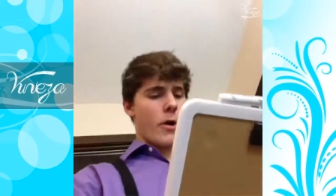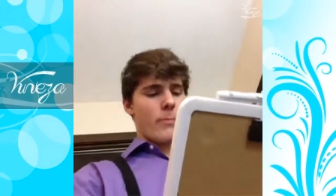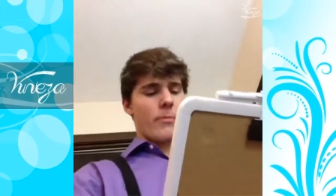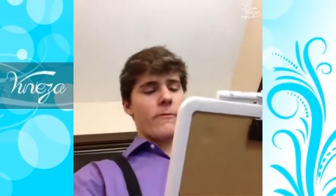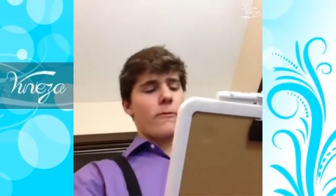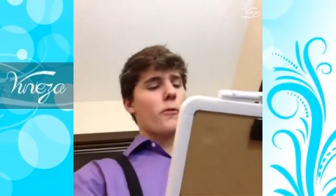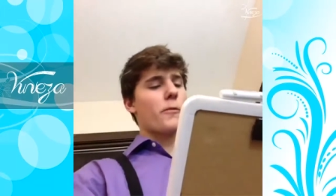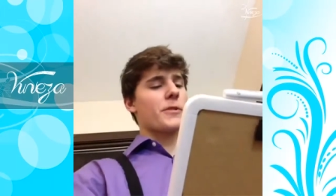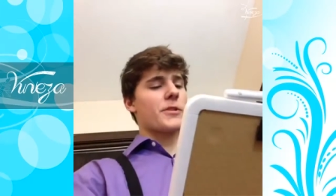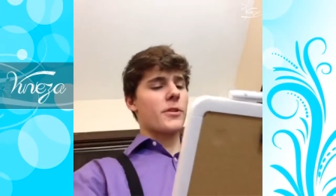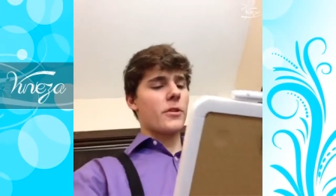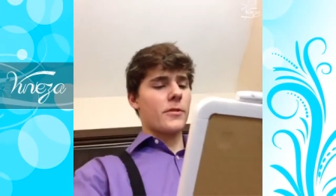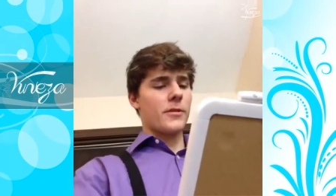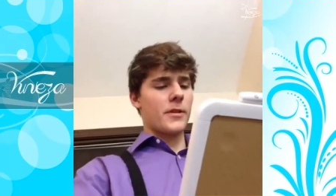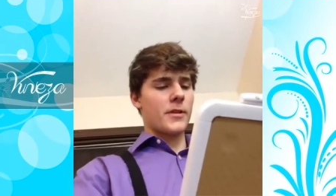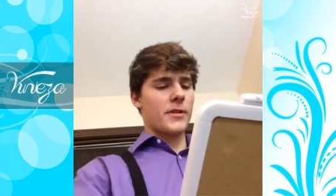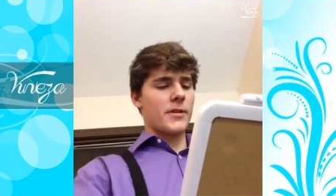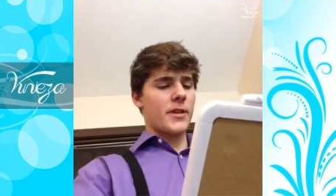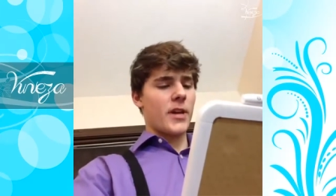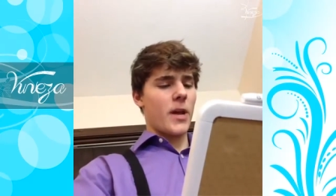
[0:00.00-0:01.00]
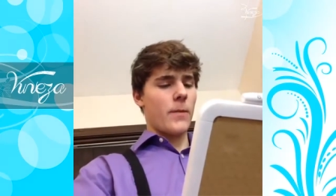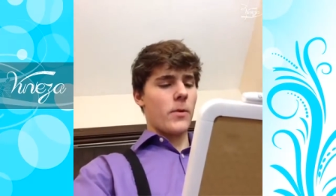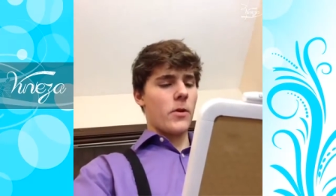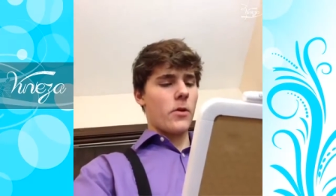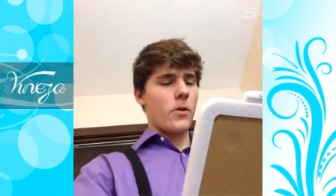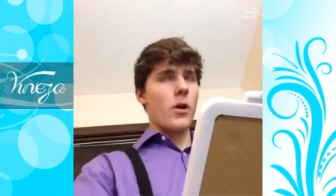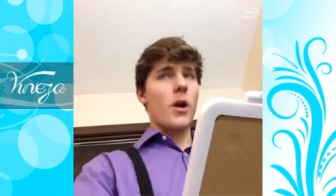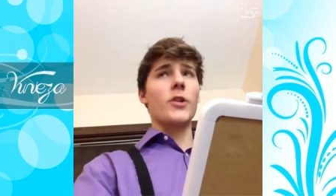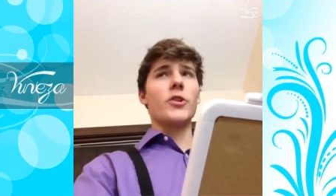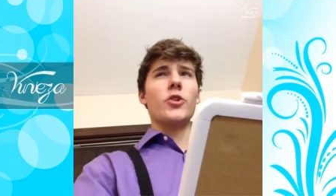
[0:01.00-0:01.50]
All right. Before we start the exam
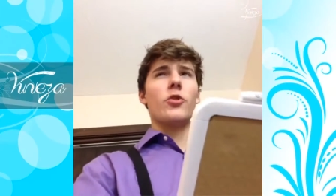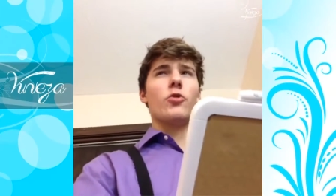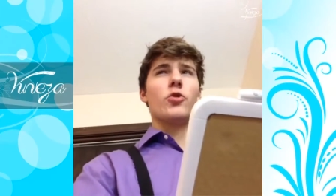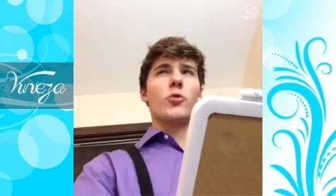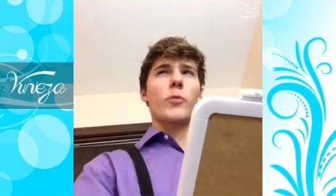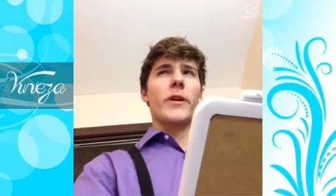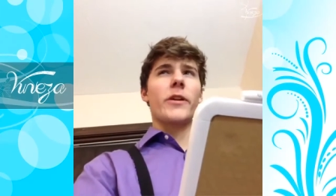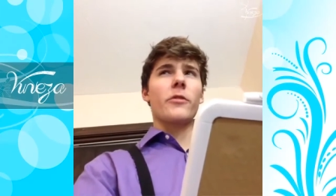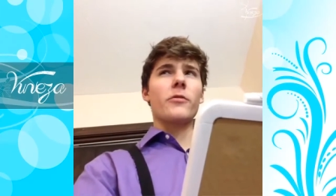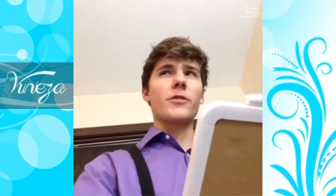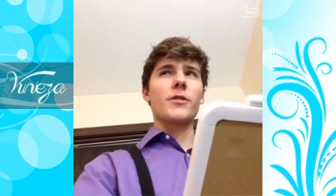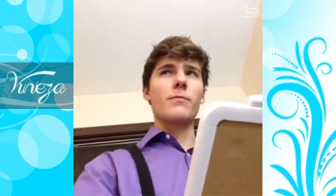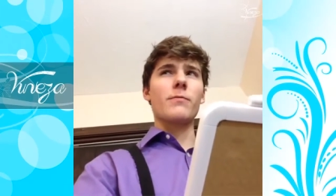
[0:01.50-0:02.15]
here, uh, do you drink or